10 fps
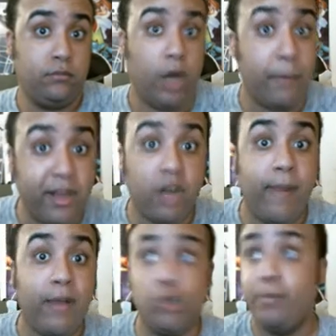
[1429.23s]
A bigger
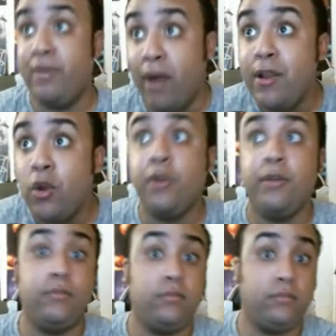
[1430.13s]
match would be Randy Orton.
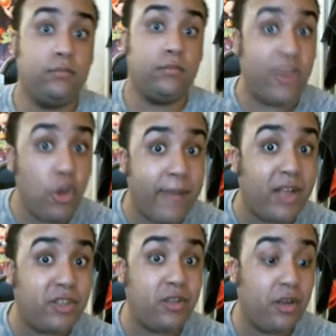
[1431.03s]
Can you
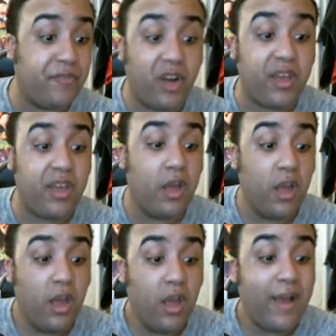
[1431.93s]
imagine a fucking
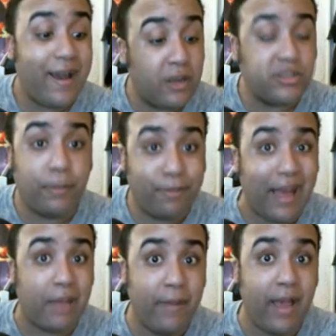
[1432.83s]
Aleister
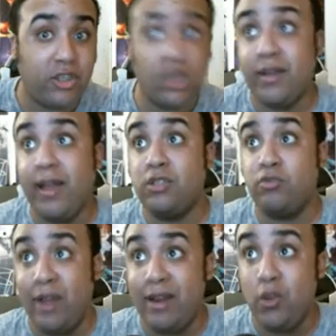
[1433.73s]
Black match against
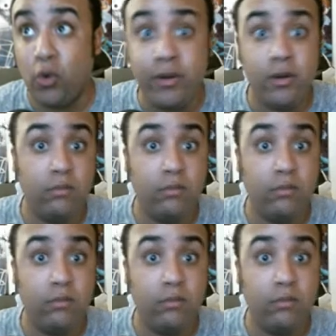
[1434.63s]
Randy Orton?